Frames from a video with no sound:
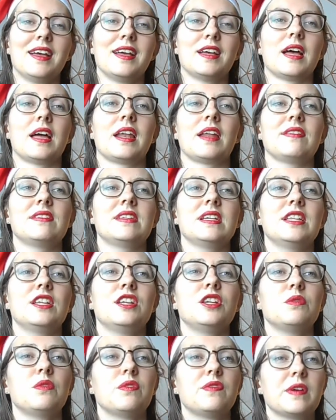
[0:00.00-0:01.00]
and I've seen
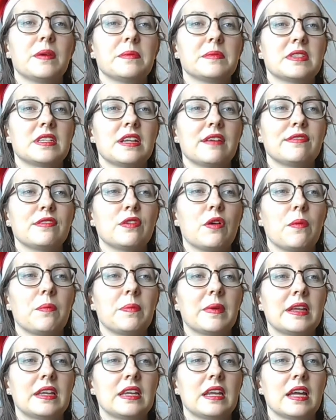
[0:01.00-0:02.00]
the newer films and I've not
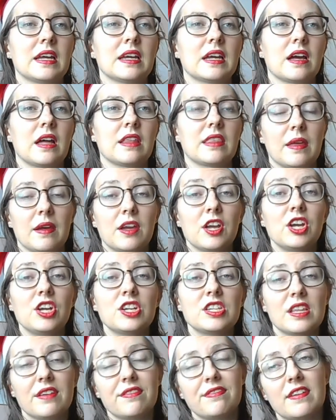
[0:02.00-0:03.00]
been like, they're good,
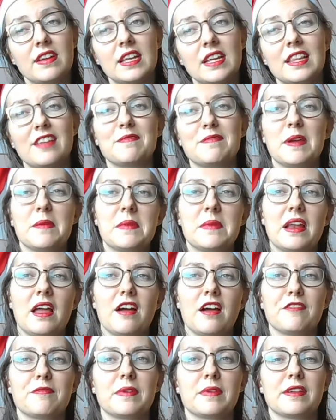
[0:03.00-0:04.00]
they're funny, they've made me
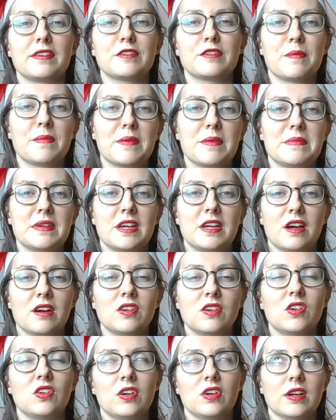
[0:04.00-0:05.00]
laugh, but it's not made me go,
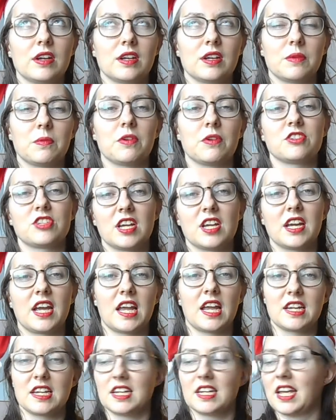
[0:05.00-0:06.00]
oh, I'm going to watch it
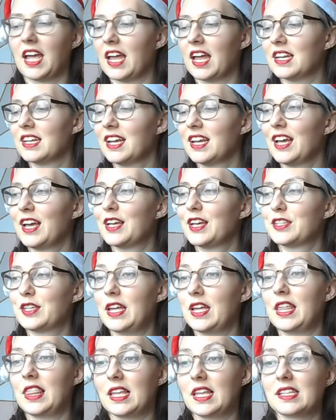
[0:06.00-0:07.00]
again and again. So
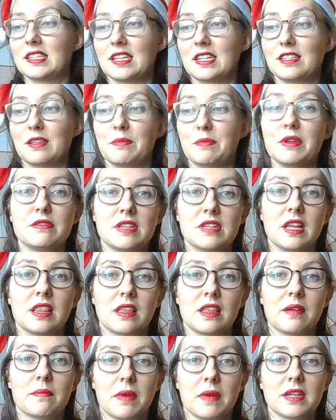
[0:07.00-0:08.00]
he thinks it's amusing
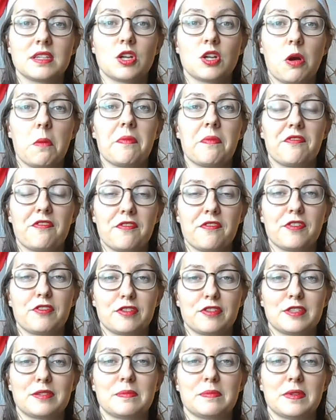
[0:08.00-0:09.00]
that my top
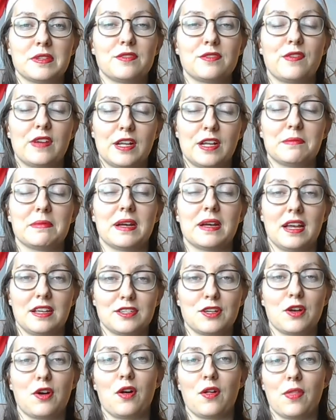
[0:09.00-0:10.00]
Christmas film
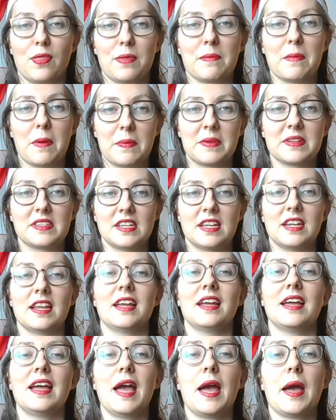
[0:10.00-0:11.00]
has got the Muppets in
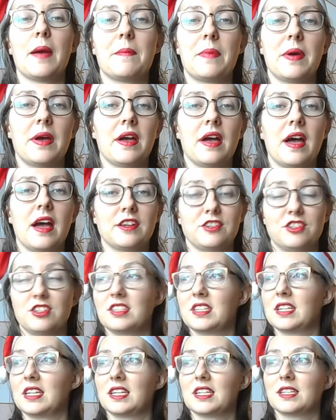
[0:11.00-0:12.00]
it, but I
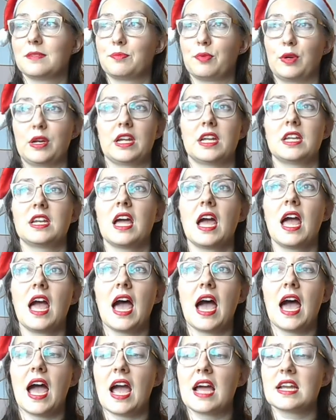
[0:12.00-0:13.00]
just think it's brilliant.
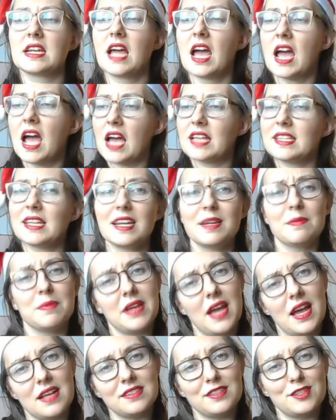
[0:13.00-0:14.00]
And has
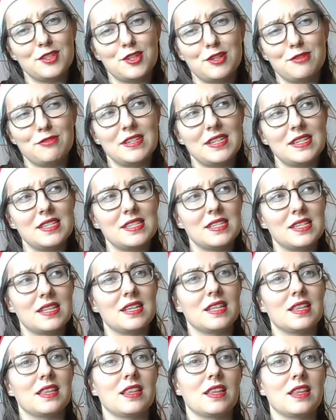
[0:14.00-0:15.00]
anybody else noticed that